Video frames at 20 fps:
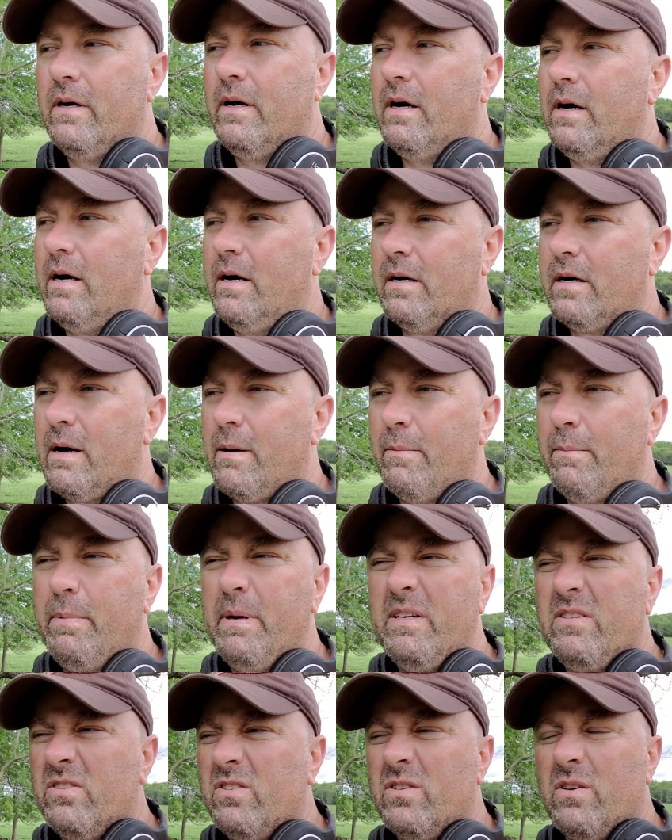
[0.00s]
A couple
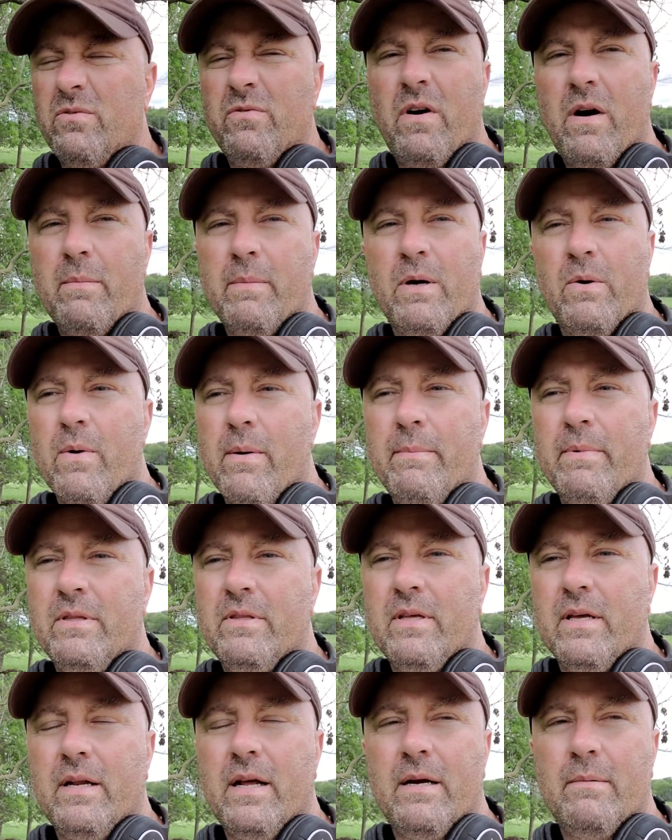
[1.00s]
pieces of farm
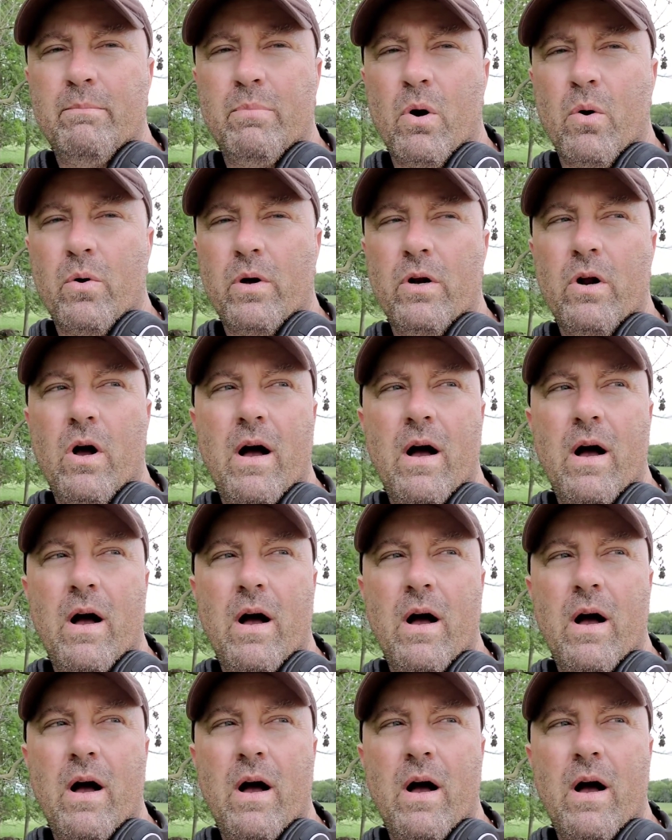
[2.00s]
equipment that had broken